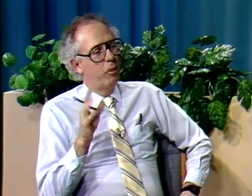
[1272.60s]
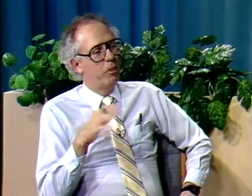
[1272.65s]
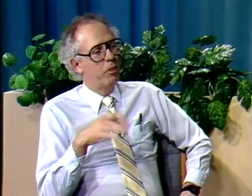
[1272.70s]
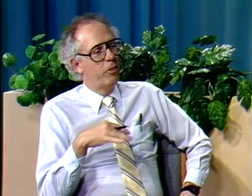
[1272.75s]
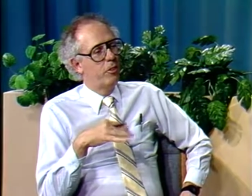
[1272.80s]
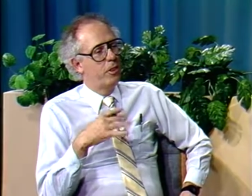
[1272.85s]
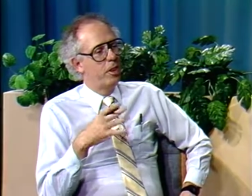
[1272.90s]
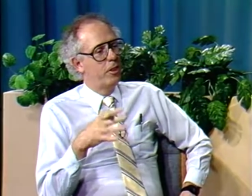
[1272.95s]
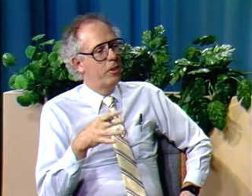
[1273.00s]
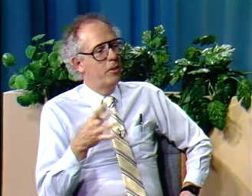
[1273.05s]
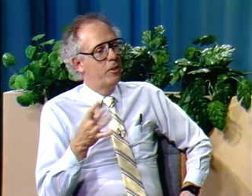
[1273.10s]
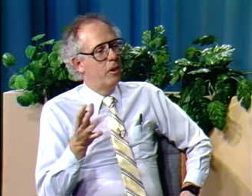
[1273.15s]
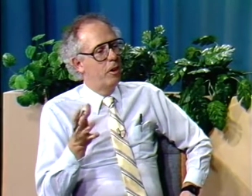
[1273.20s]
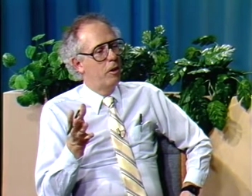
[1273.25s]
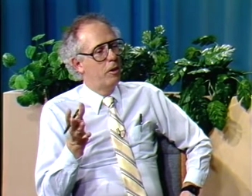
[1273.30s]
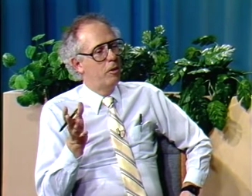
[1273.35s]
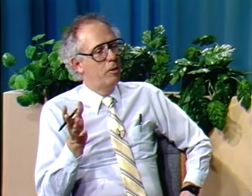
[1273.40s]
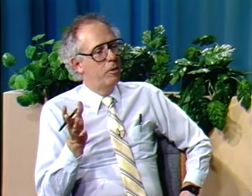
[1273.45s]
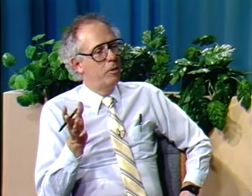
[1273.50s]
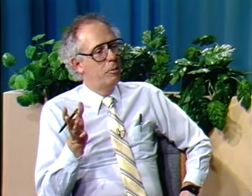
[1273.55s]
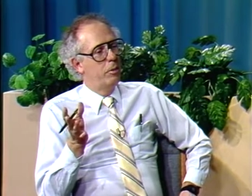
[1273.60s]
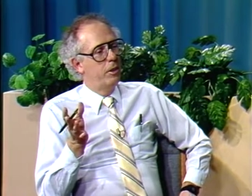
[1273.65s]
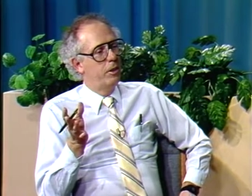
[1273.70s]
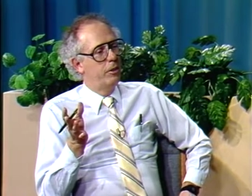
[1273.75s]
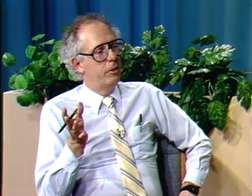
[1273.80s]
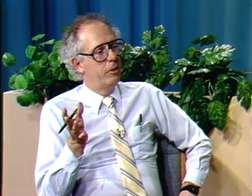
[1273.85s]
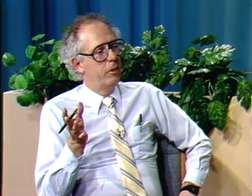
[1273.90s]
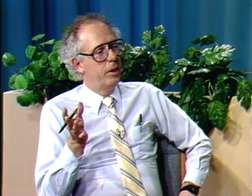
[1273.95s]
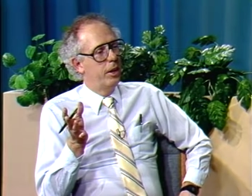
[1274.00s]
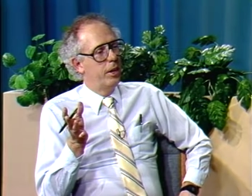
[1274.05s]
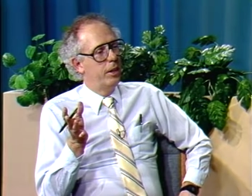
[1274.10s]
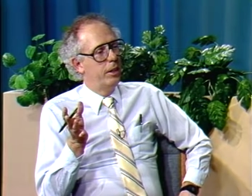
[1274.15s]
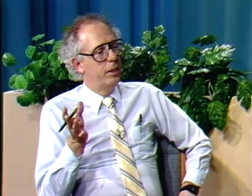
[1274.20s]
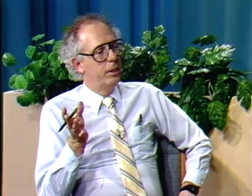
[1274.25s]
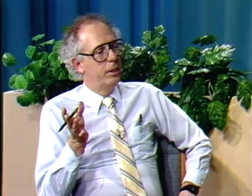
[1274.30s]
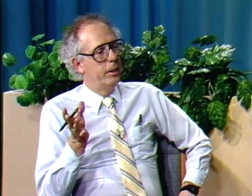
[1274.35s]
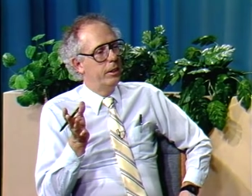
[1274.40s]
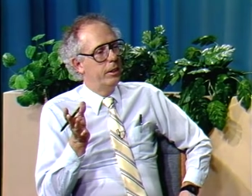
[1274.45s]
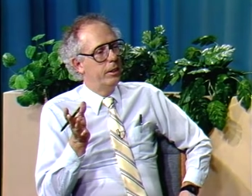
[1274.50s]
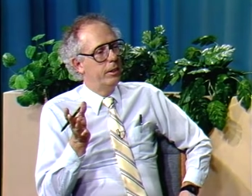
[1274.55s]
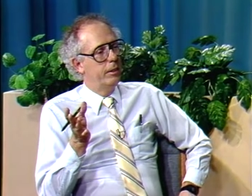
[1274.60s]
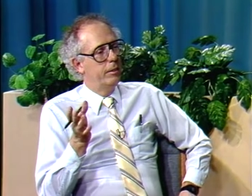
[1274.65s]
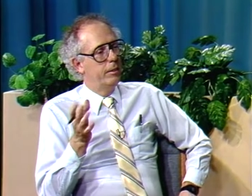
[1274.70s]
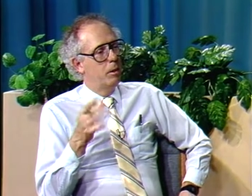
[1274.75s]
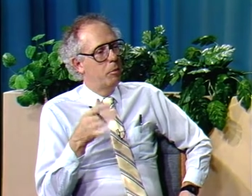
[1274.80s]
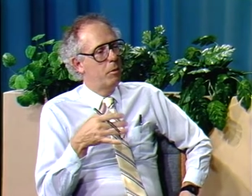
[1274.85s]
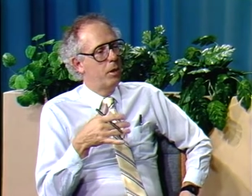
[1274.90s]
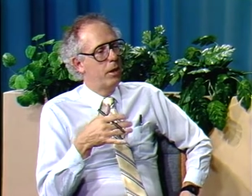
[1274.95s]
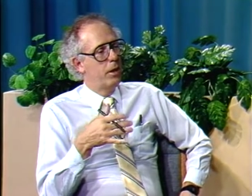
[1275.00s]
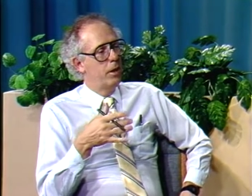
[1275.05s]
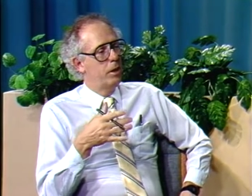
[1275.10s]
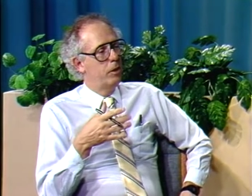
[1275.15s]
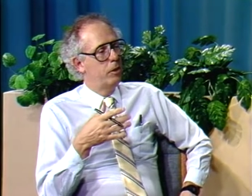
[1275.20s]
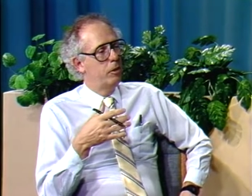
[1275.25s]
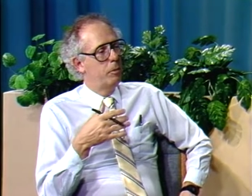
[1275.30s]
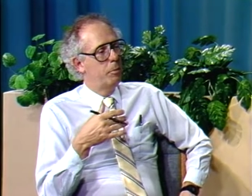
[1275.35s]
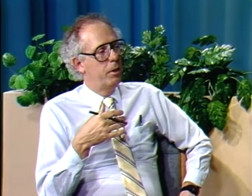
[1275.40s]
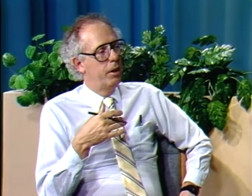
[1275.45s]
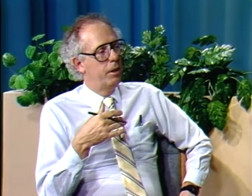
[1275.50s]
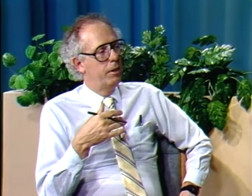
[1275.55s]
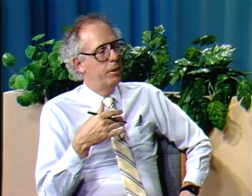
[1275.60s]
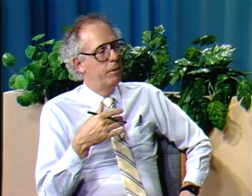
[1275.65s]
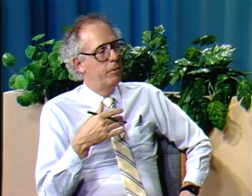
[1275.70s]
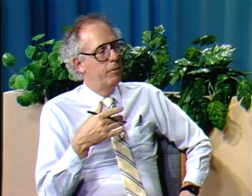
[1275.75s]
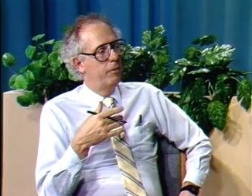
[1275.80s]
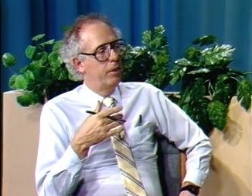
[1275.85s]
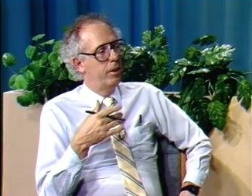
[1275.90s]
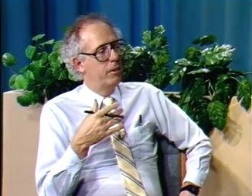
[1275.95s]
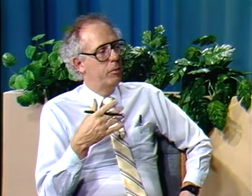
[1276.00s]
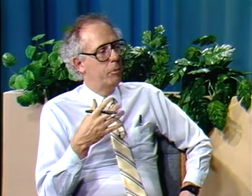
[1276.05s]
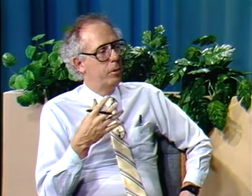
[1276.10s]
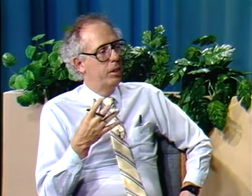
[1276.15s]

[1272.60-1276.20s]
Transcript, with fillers: the son and daughter to be trained at some age about defense,